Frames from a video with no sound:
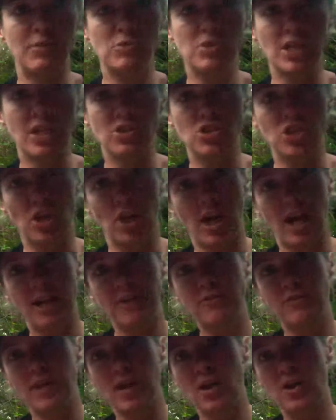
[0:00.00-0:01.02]
changer. I
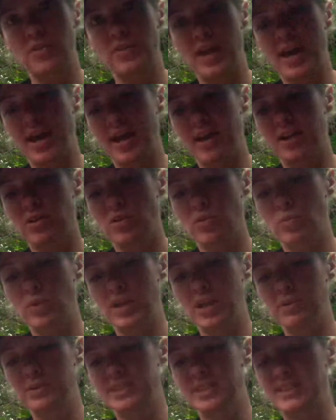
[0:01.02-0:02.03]
found that when
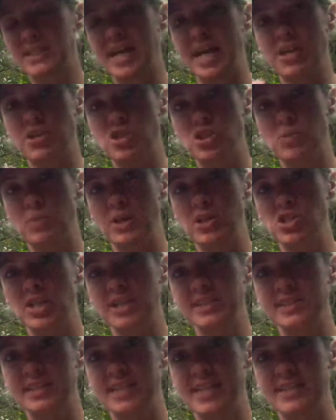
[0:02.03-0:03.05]
it was attached to my
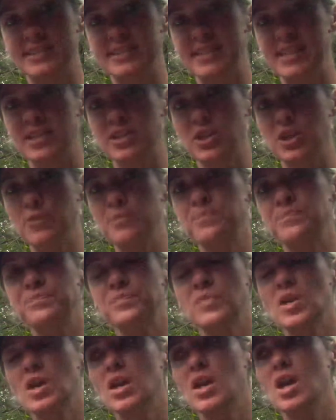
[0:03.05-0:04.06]
chest center,
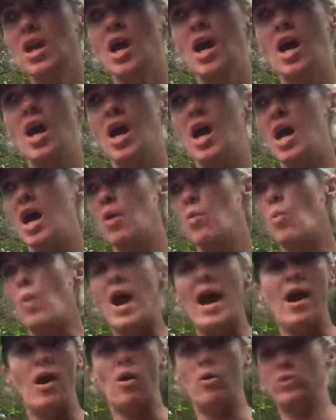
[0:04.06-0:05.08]

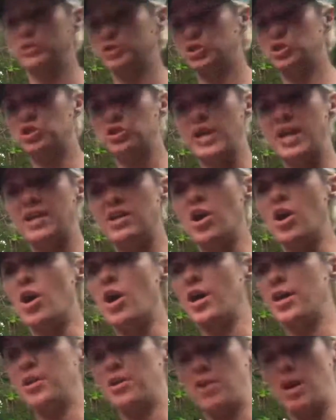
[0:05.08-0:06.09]
wow, straight
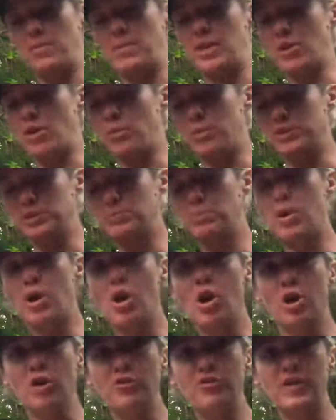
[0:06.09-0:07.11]
on, I mean, almost
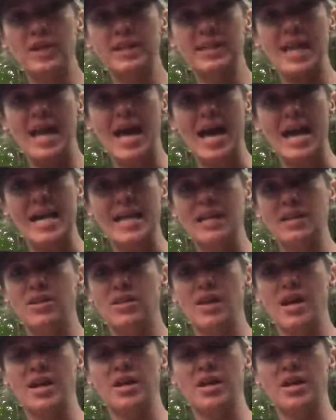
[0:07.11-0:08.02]
perfect height. I